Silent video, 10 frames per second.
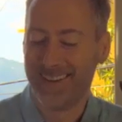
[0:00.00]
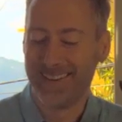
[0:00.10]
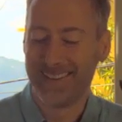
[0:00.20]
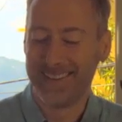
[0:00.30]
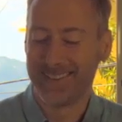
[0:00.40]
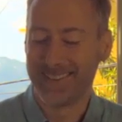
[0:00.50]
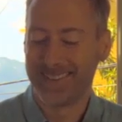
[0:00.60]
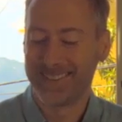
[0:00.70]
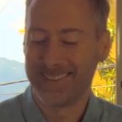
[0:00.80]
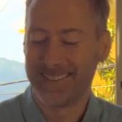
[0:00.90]
all of these
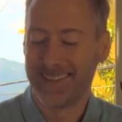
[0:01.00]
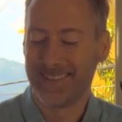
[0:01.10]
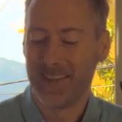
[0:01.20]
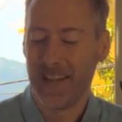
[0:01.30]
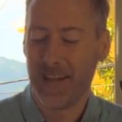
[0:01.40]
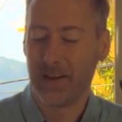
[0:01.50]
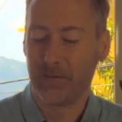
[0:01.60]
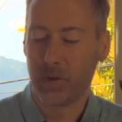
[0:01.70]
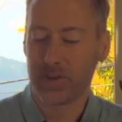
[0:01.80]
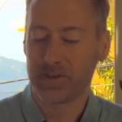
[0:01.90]
words. And
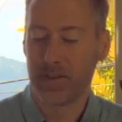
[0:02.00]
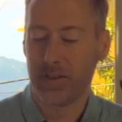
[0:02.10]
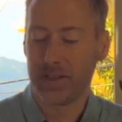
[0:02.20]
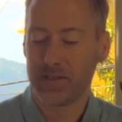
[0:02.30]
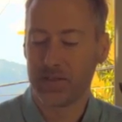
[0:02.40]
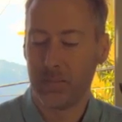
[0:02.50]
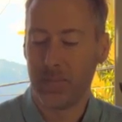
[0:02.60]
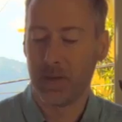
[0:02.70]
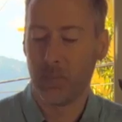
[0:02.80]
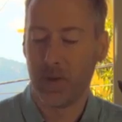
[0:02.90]
of course, that's a
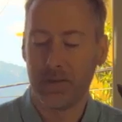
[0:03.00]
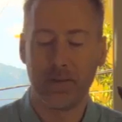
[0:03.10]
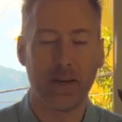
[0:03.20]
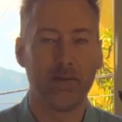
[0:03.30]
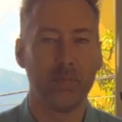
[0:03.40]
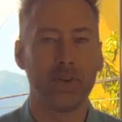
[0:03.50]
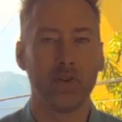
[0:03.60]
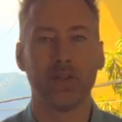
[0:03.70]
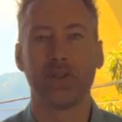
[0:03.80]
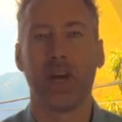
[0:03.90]
big way that the government
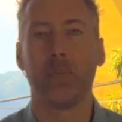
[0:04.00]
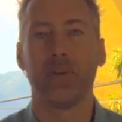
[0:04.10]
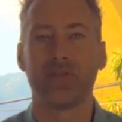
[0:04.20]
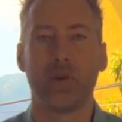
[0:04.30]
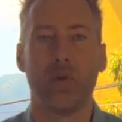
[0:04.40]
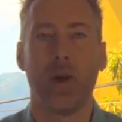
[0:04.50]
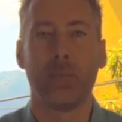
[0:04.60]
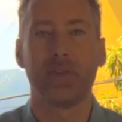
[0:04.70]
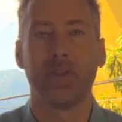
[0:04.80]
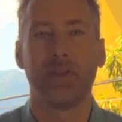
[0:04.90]
over time has
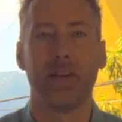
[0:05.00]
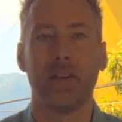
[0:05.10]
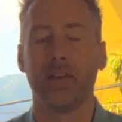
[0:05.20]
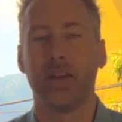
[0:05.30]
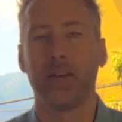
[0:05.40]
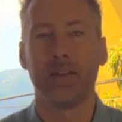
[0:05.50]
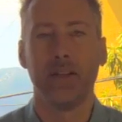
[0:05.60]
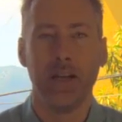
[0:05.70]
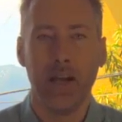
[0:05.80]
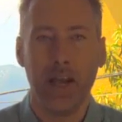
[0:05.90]
co-opted
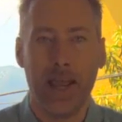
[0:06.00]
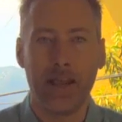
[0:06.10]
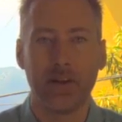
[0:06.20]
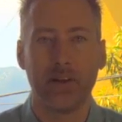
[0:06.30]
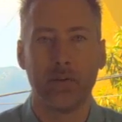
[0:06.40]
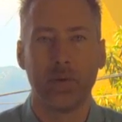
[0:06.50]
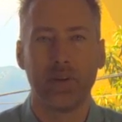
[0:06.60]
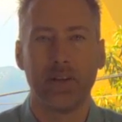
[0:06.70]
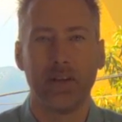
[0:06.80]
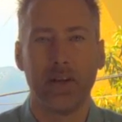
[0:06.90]
and
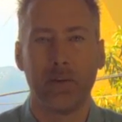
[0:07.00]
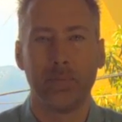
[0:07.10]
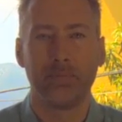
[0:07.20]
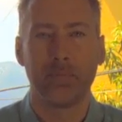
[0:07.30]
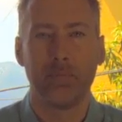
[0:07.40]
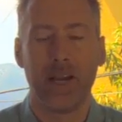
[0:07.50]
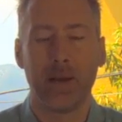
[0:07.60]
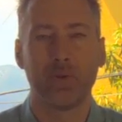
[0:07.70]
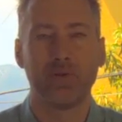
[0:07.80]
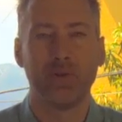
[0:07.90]
really been
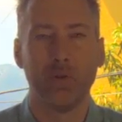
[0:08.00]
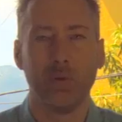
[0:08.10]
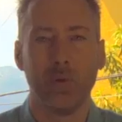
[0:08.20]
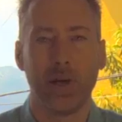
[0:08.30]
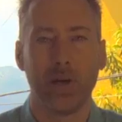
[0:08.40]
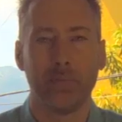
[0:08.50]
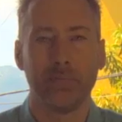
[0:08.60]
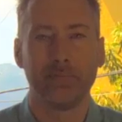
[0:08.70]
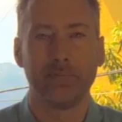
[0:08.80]
able to